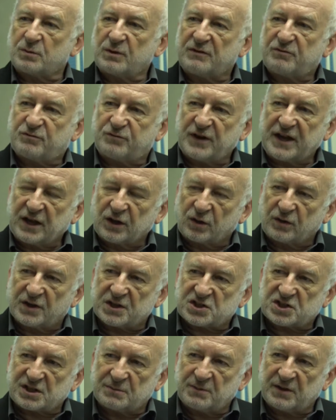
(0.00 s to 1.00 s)
we feel
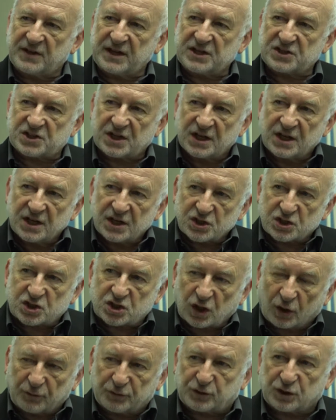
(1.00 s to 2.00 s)
that some of these
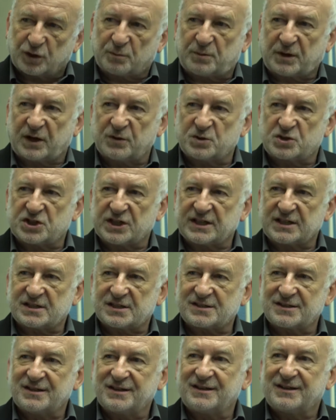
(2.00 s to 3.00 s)
softer
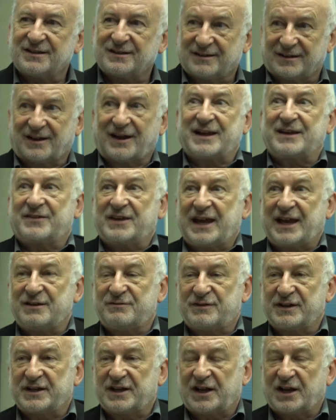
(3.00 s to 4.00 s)
approaches, like the
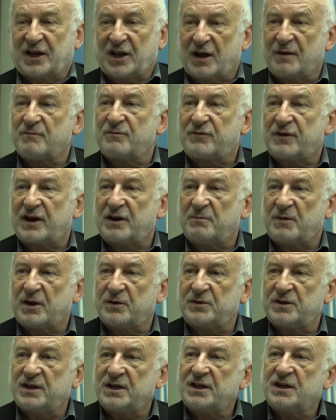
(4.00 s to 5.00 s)
aphid alarm
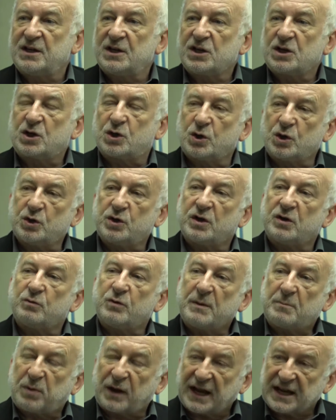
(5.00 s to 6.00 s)
pheromone, could
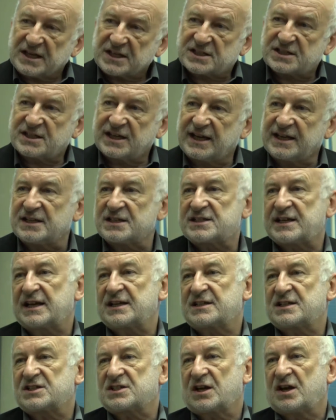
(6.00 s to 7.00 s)
replace
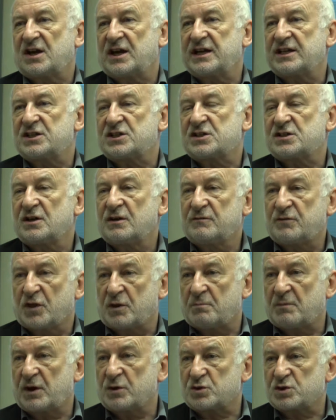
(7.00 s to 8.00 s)
insecticides for the
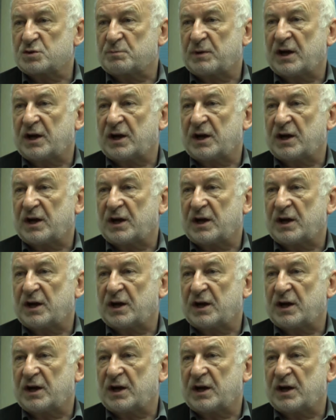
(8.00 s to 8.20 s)
most